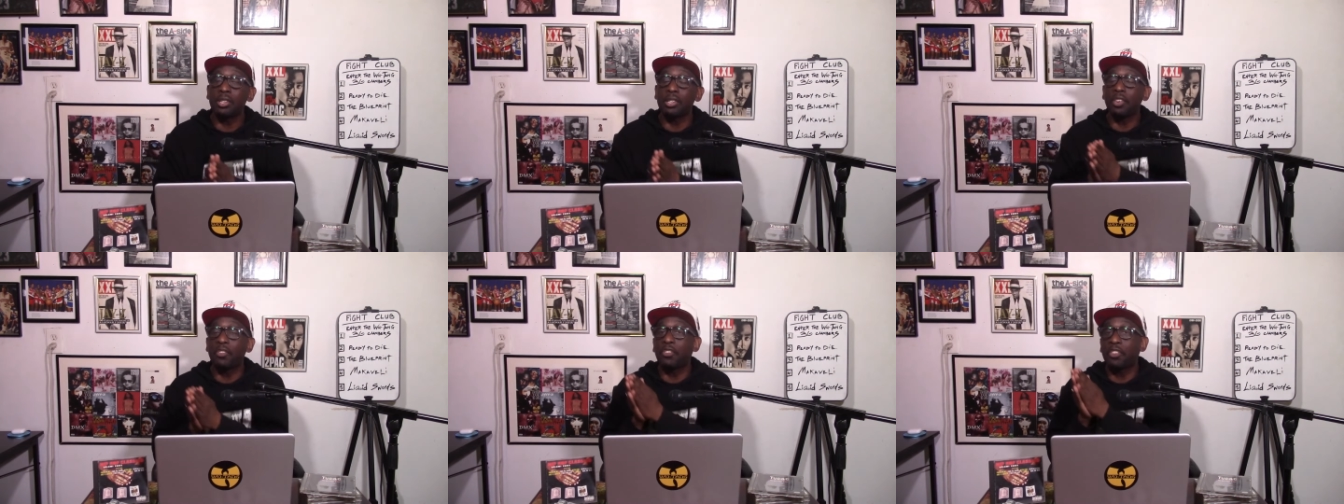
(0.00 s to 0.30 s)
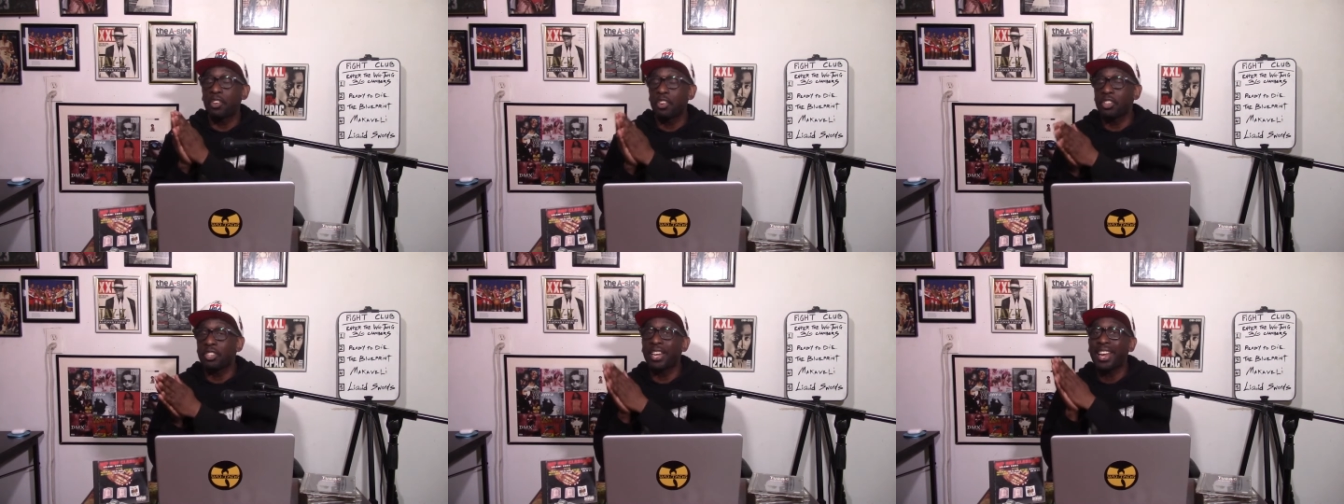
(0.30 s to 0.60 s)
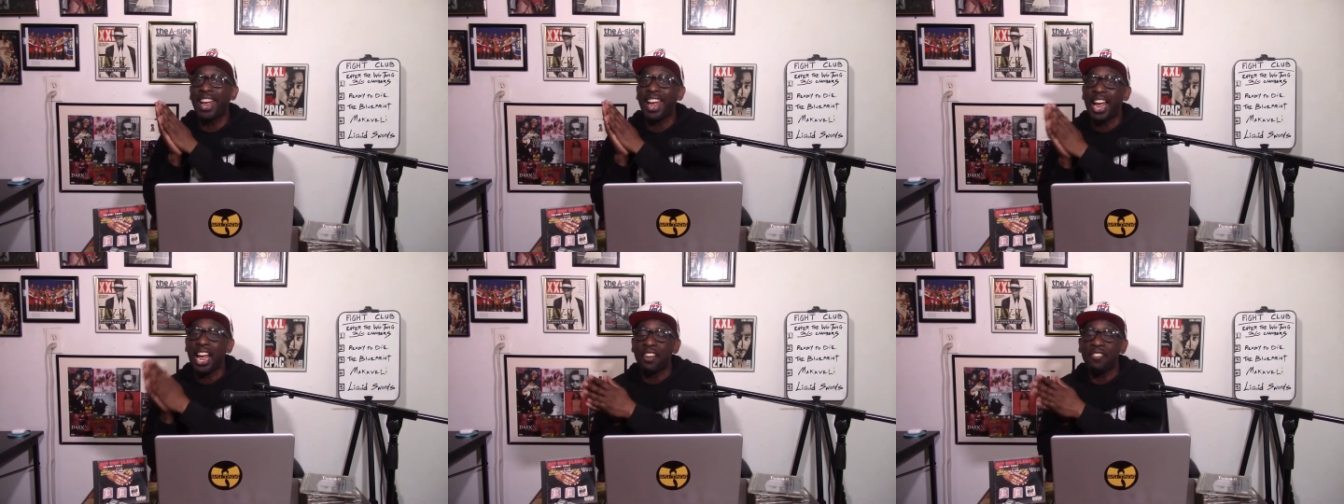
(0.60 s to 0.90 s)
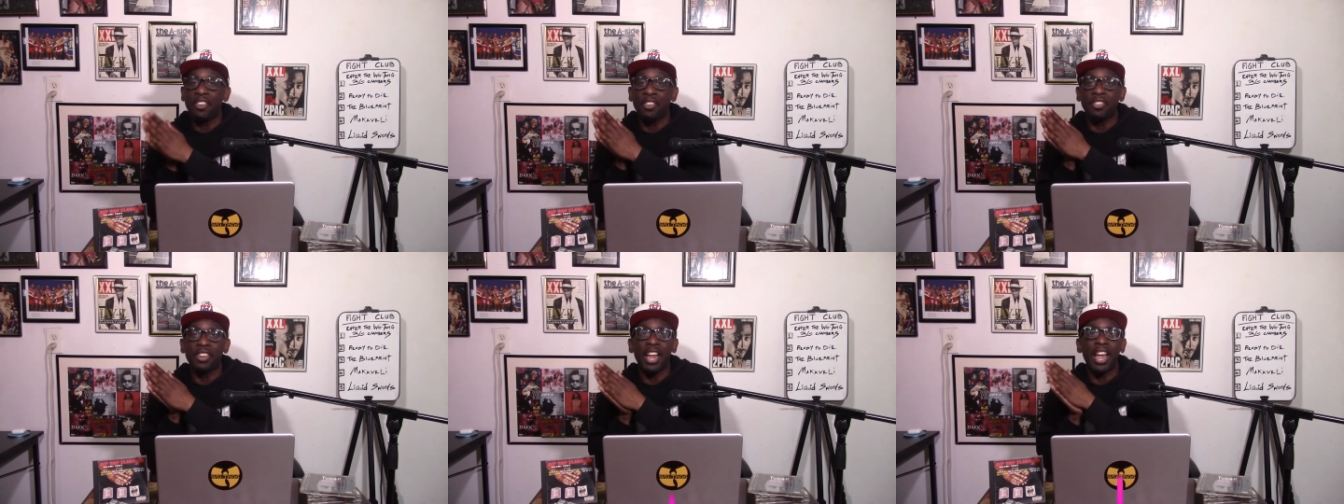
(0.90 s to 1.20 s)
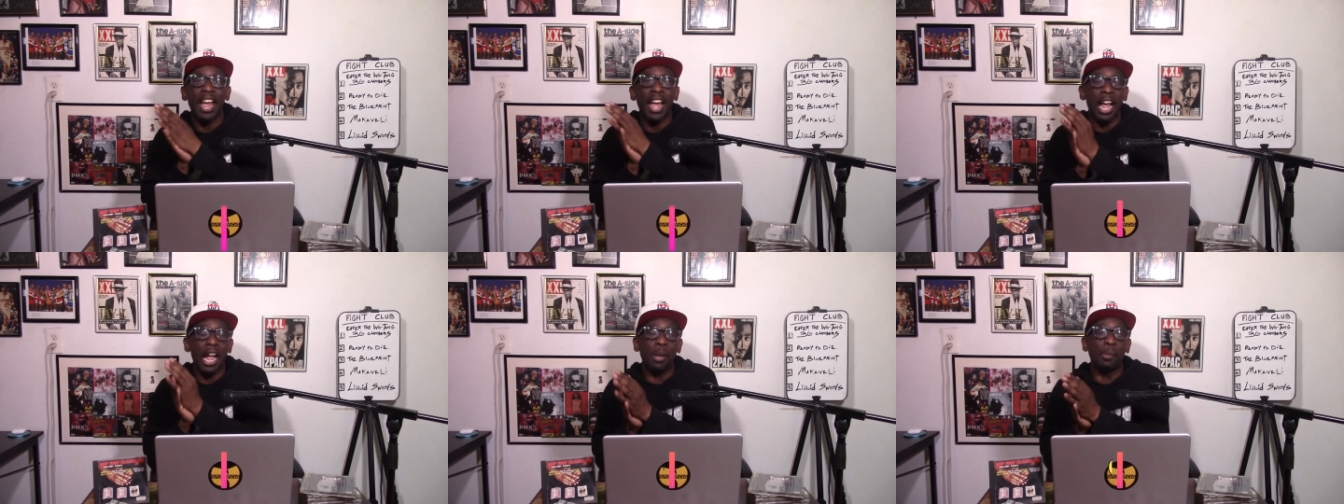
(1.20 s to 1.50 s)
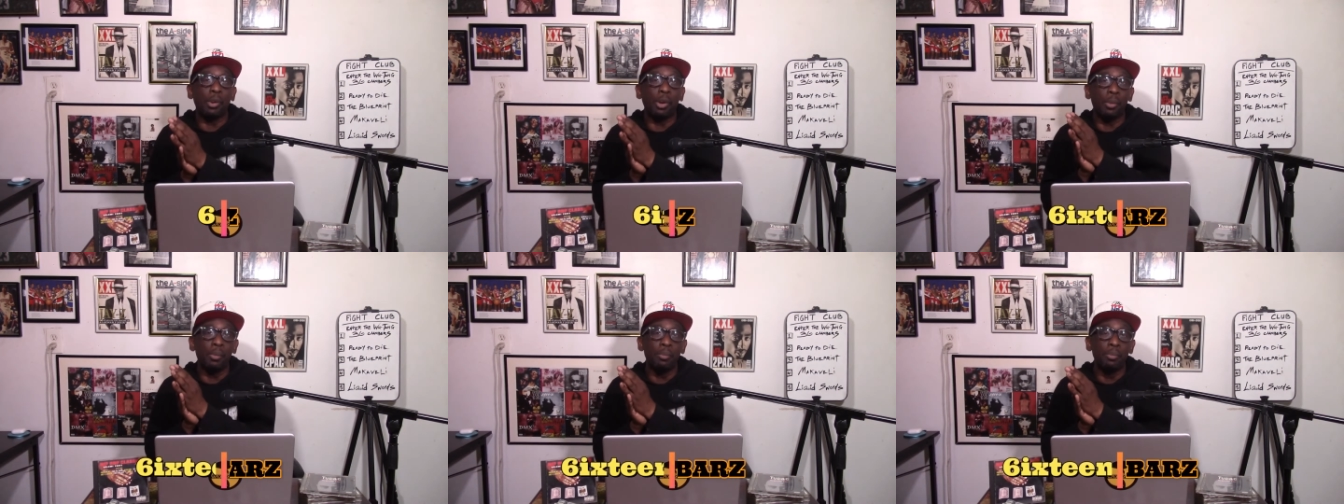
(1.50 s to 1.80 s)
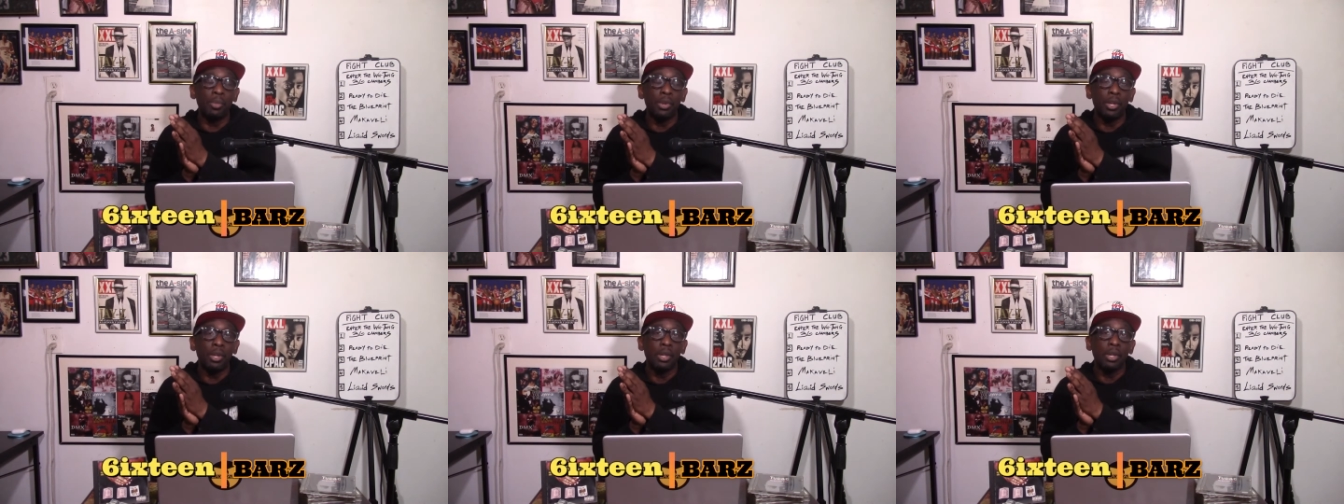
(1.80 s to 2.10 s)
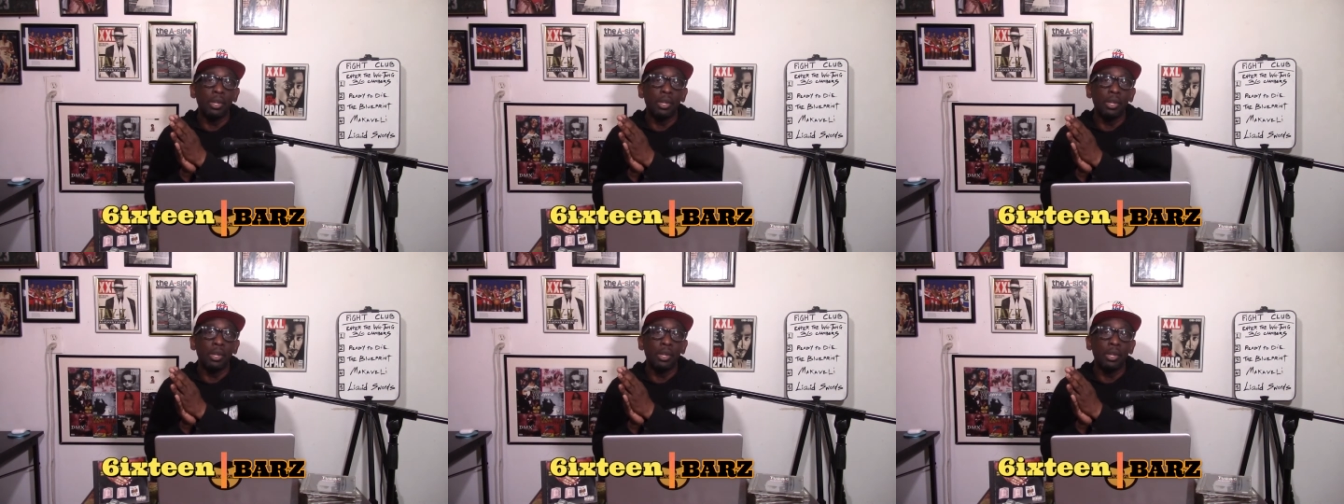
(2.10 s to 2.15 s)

the first half of the album,